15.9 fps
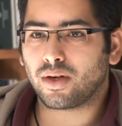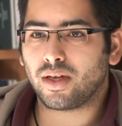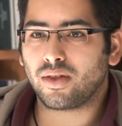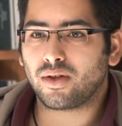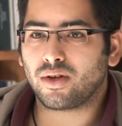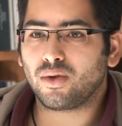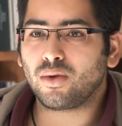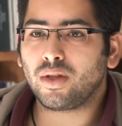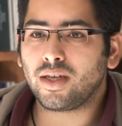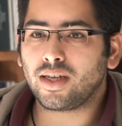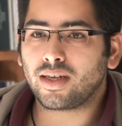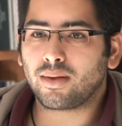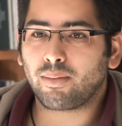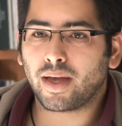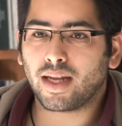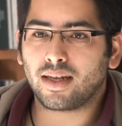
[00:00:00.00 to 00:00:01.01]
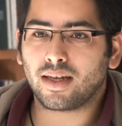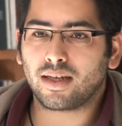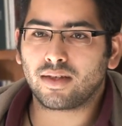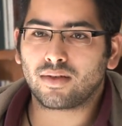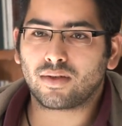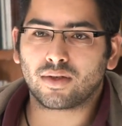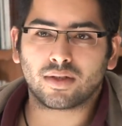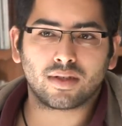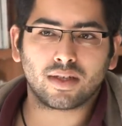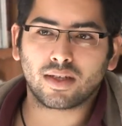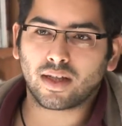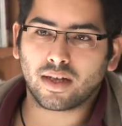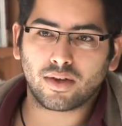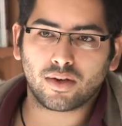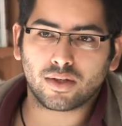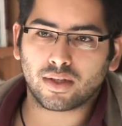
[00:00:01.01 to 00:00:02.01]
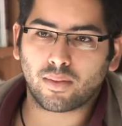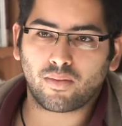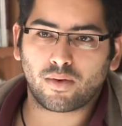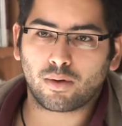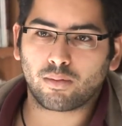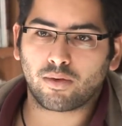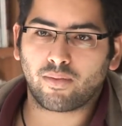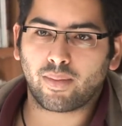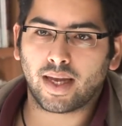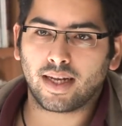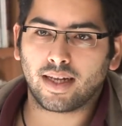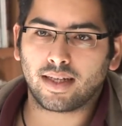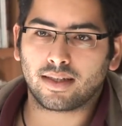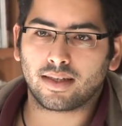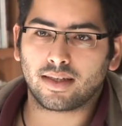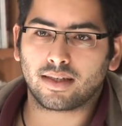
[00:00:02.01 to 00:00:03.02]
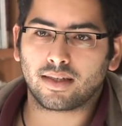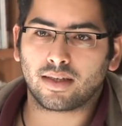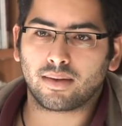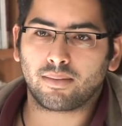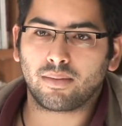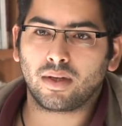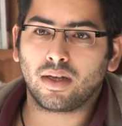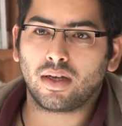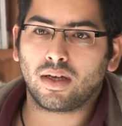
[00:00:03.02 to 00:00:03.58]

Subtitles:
either newly independent or still under some form of mandate system